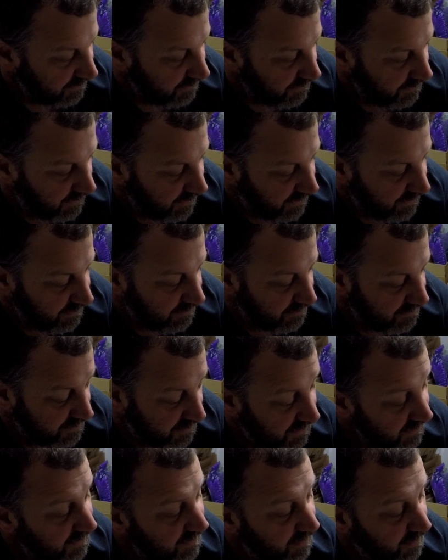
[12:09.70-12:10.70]
that
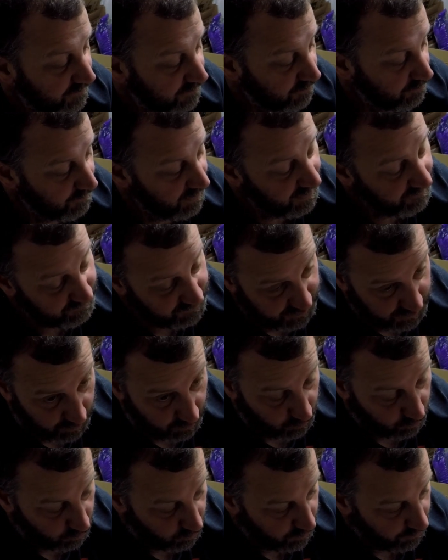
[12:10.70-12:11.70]
10 of them have
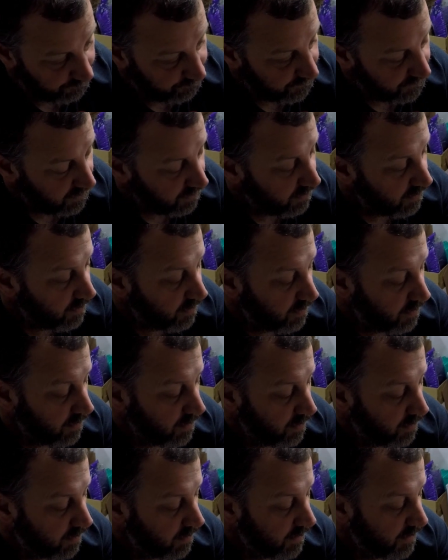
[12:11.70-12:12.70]
sold
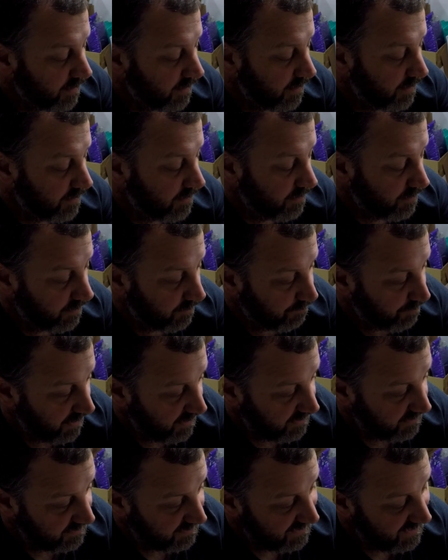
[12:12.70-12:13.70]
in the
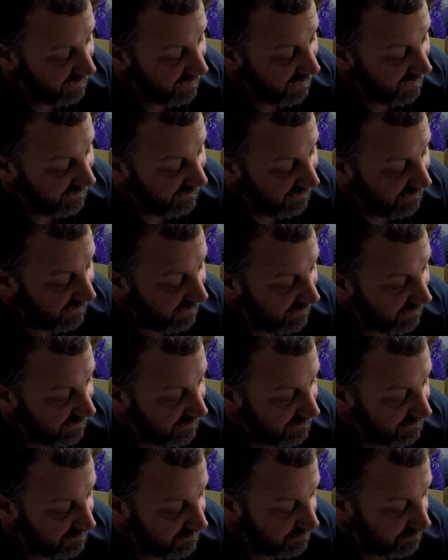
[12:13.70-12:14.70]
past 90
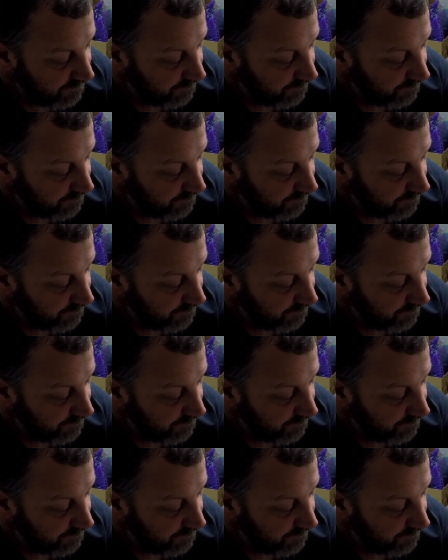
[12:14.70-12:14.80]
days.